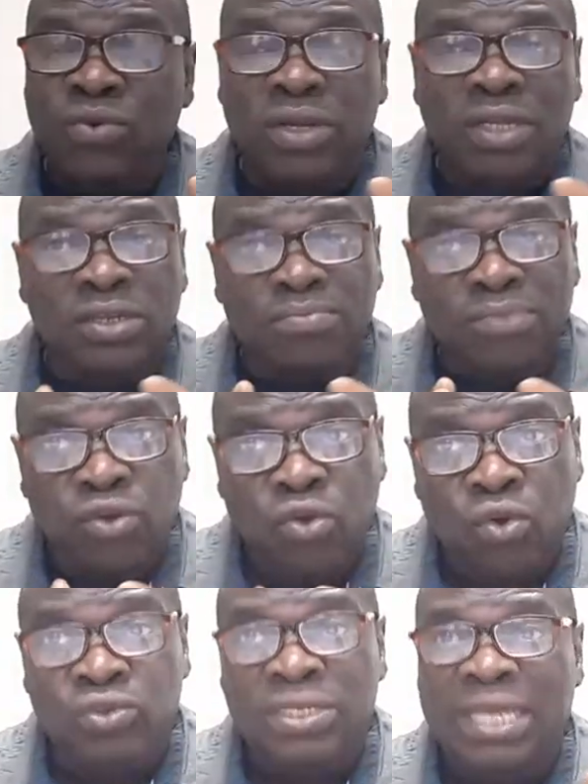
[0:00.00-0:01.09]
didn't want nothing
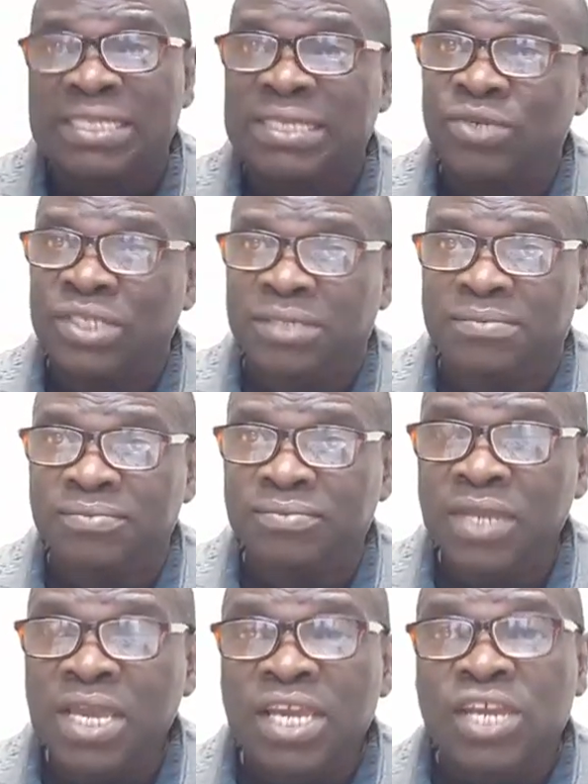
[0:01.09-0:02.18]
below 2017.
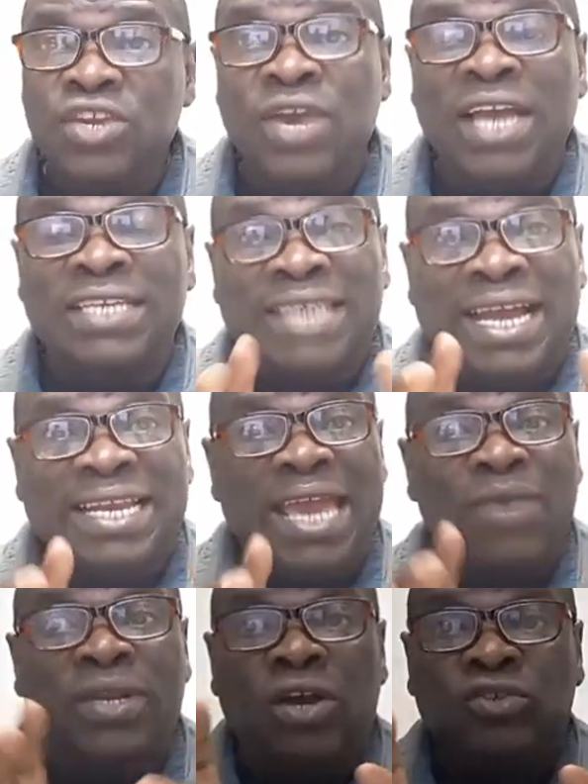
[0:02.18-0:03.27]
He knew exactly how he
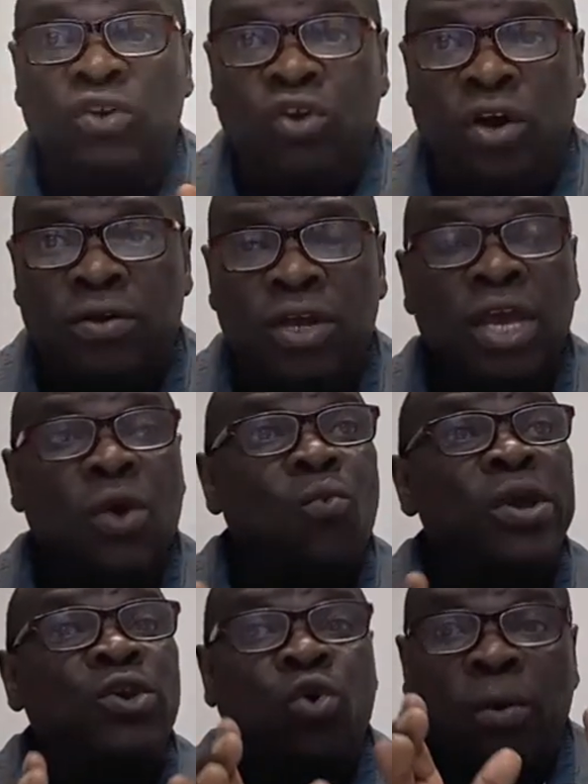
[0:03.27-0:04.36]
wanted the house to look.
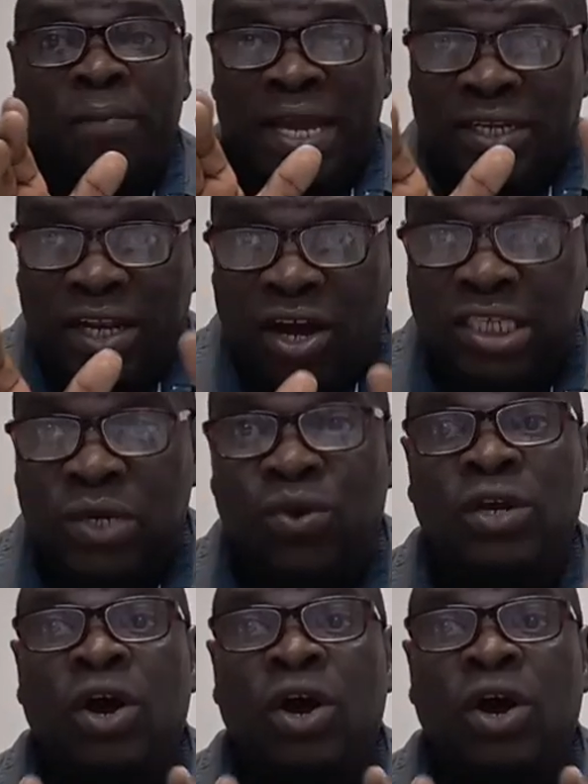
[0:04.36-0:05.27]
When you enter the house, he wanted